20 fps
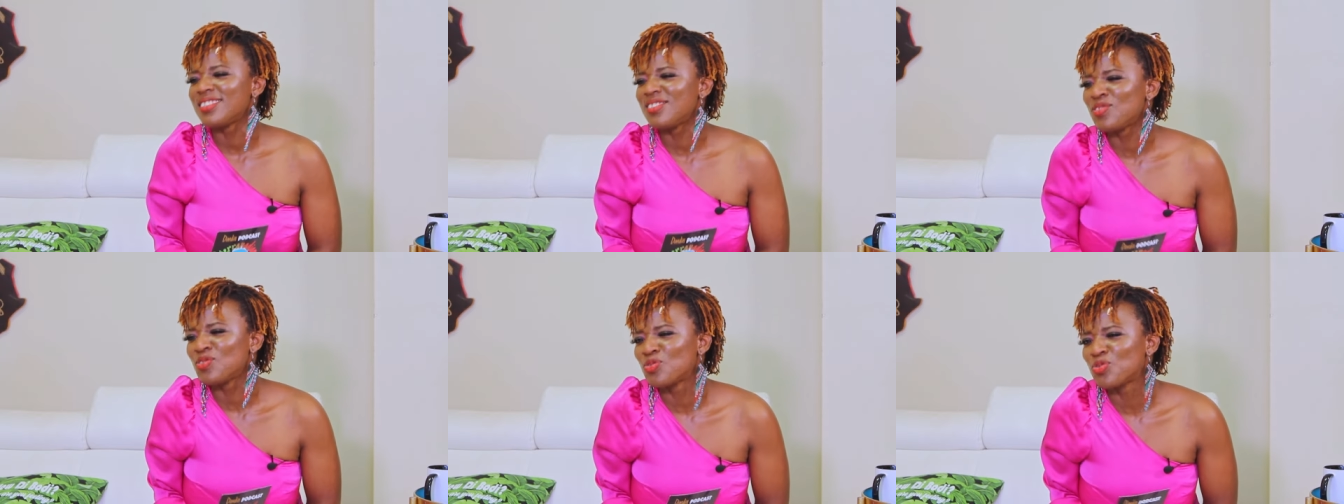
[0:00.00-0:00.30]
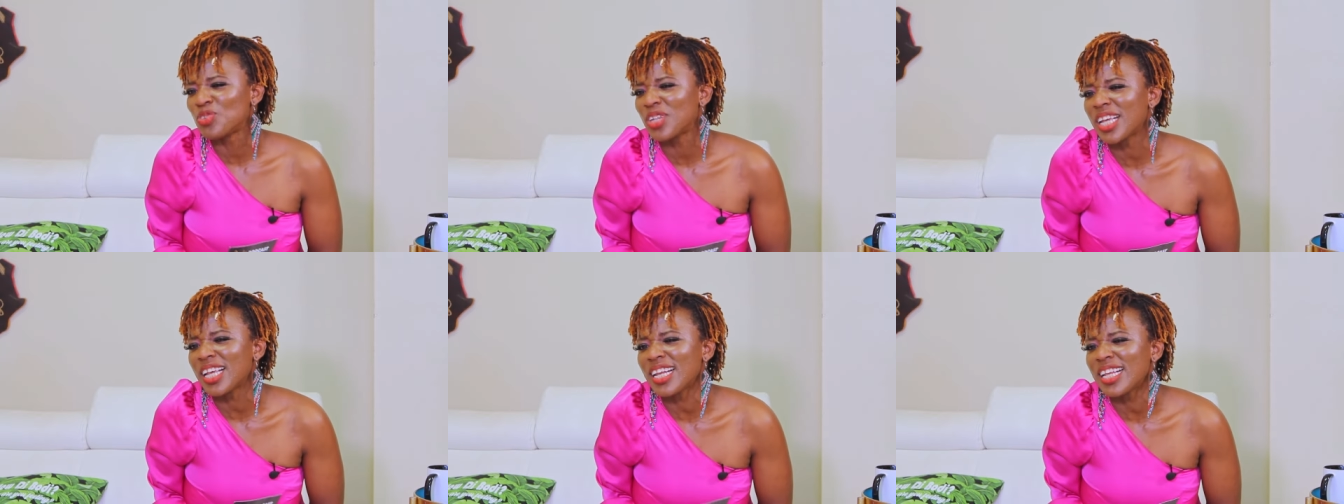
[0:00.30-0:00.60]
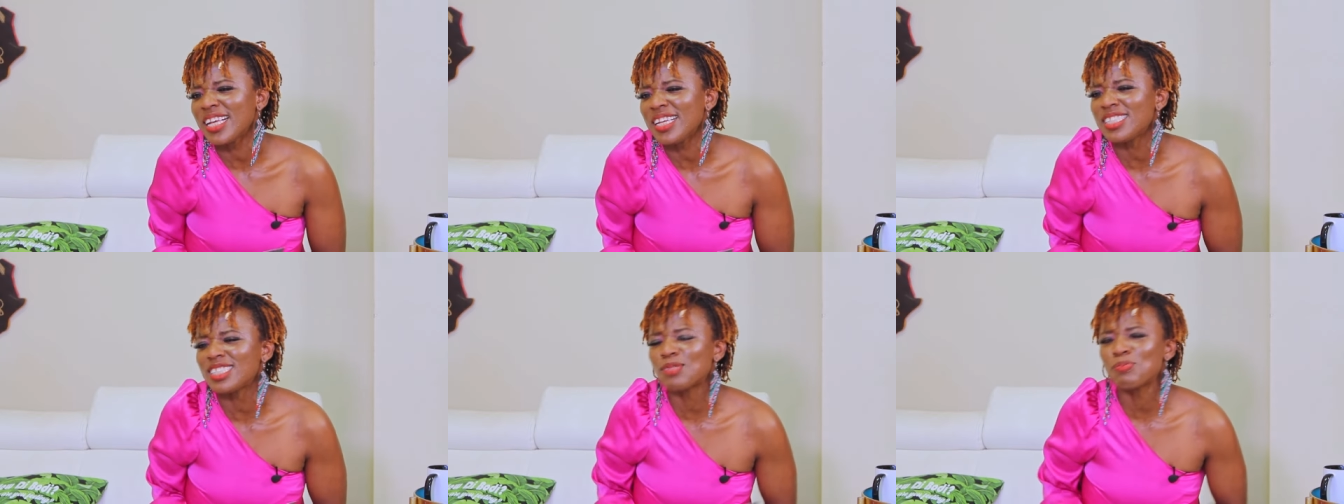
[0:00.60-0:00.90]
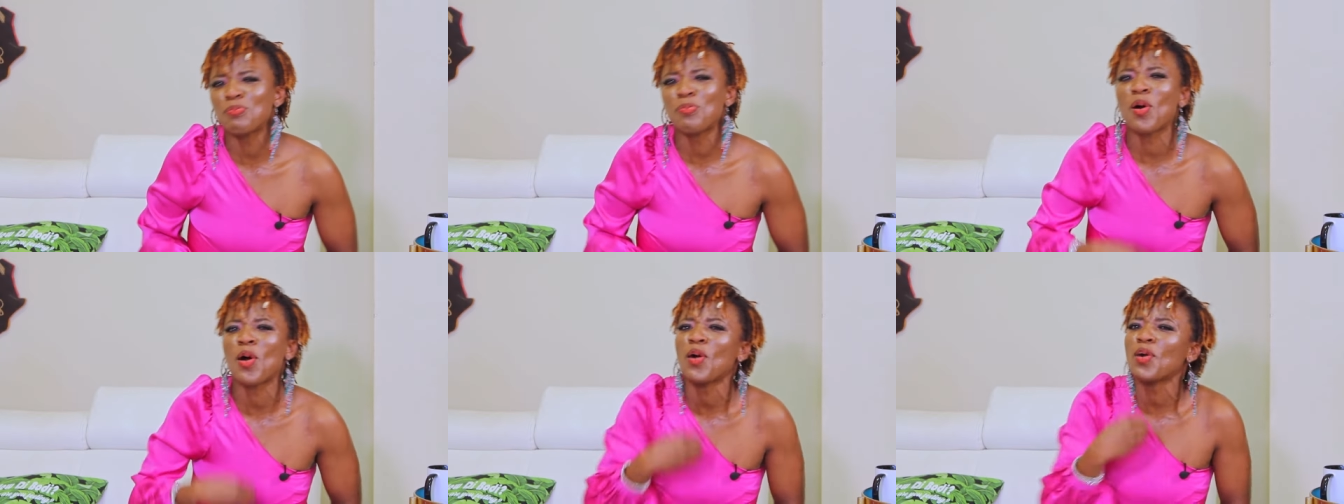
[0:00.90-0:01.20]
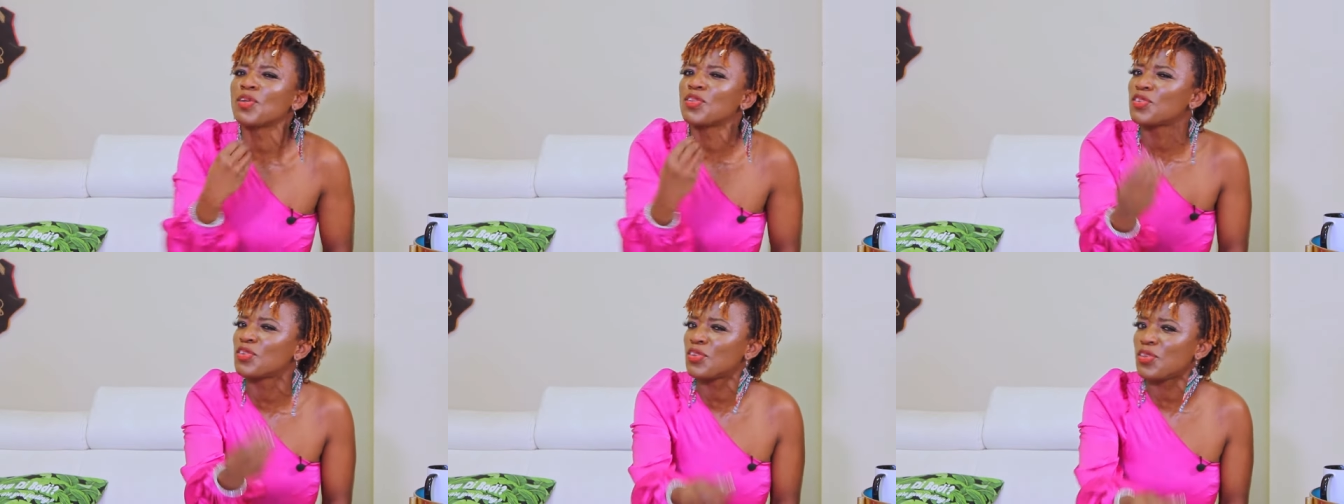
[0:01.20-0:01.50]
really
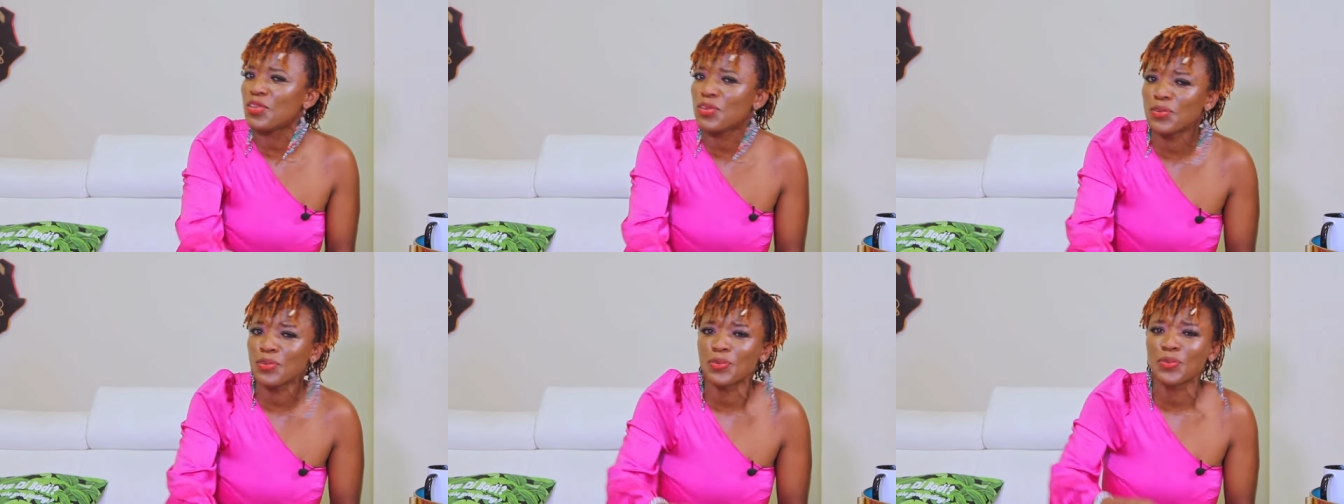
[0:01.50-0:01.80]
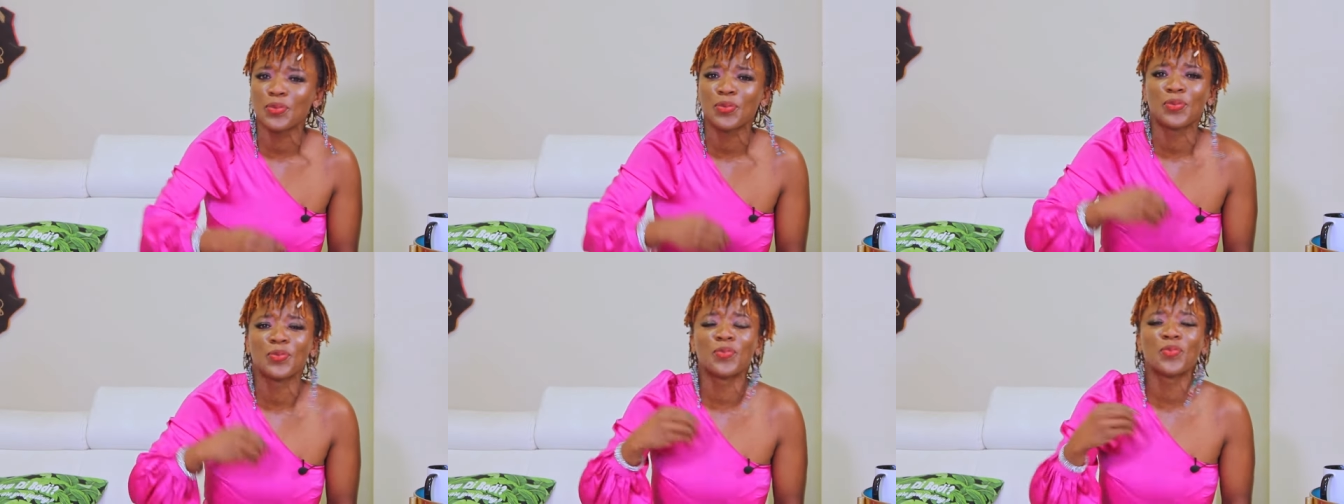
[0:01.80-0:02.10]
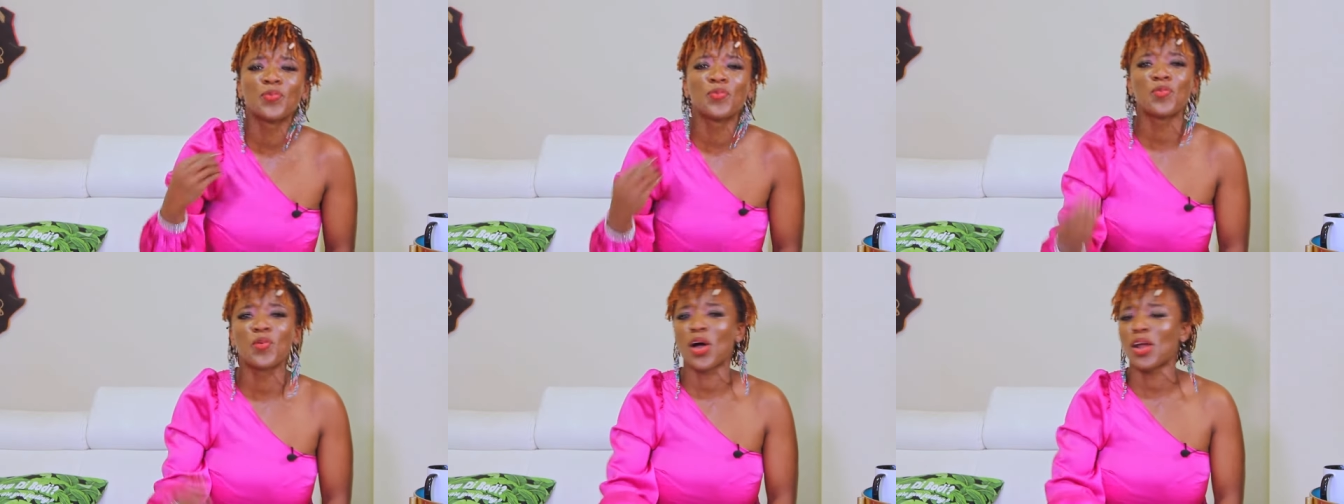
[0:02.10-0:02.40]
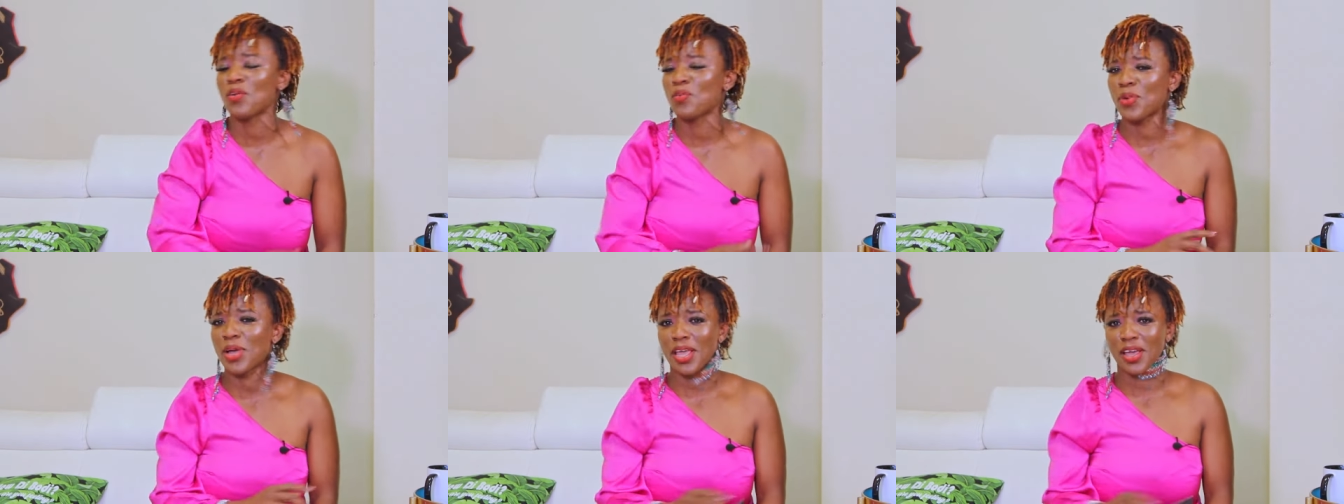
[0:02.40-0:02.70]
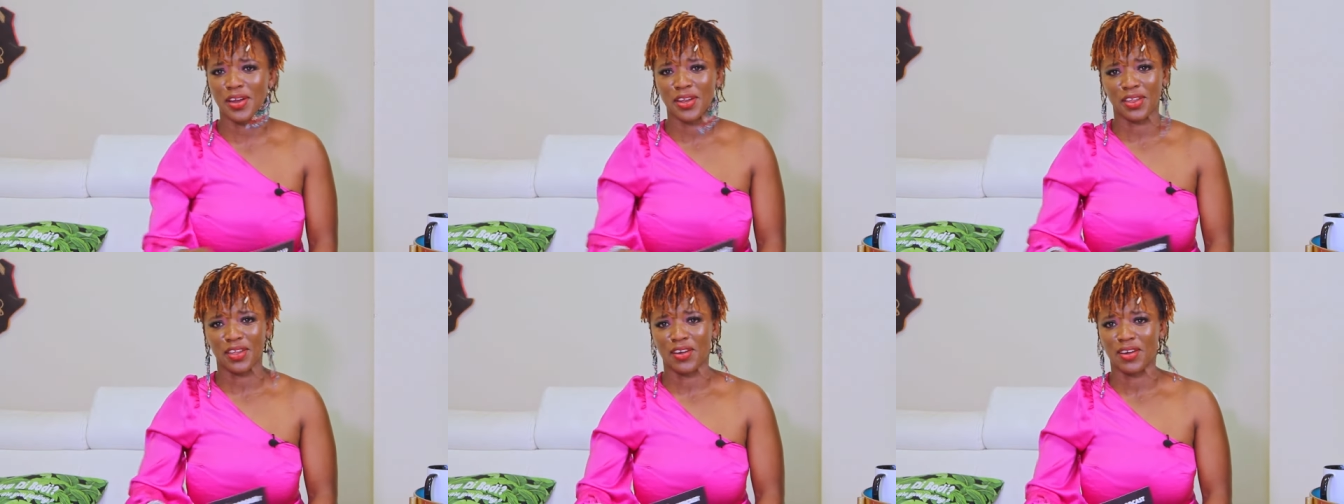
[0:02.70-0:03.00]
spoke to you one way
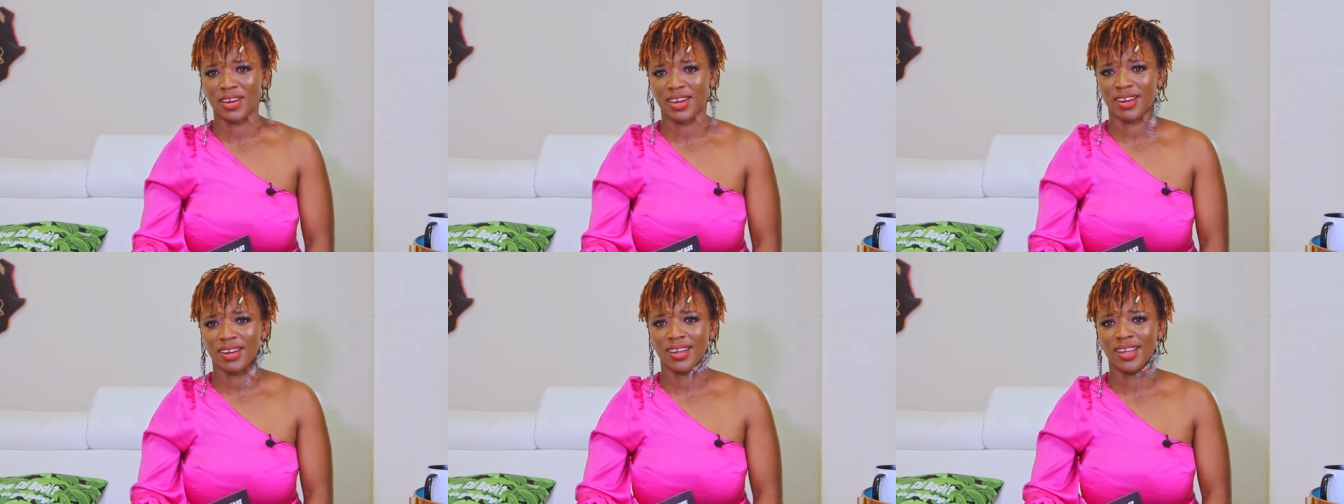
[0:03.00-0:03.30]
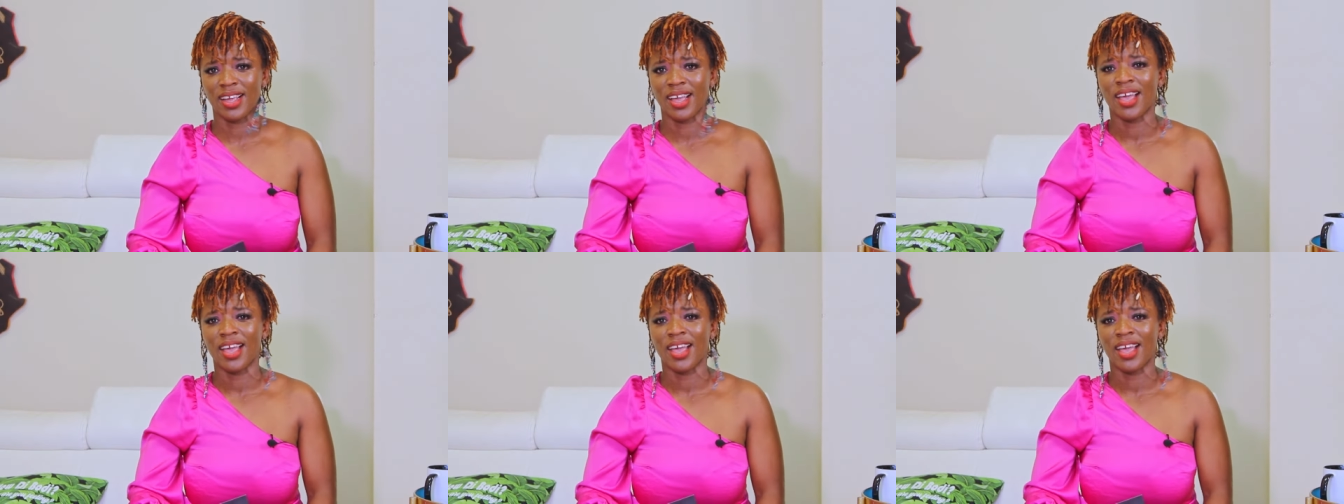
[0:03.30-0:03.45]
or the other.